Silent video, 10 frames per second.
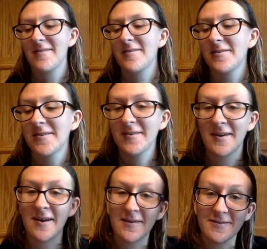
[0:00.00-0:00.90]
Those are the
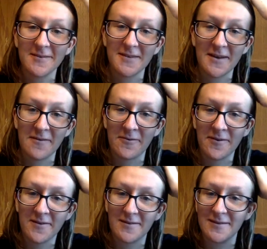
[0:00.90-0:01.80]
characters that I
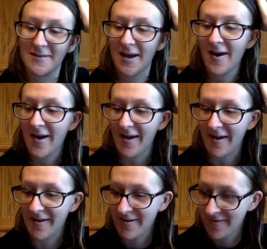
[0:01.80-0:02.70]
wanted to
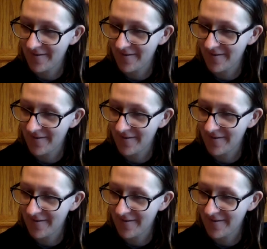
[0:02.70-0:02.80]
die.